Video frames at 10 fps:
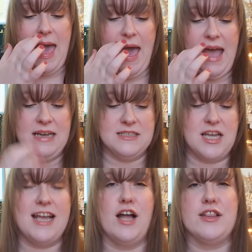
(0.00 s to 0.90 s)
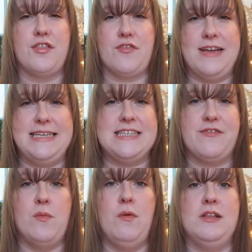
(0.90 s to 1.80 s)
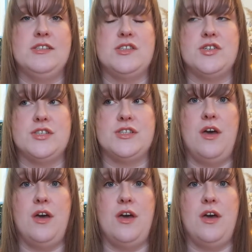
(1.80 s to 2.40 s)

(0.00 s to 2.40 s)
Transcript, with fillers: And I got the three different ones just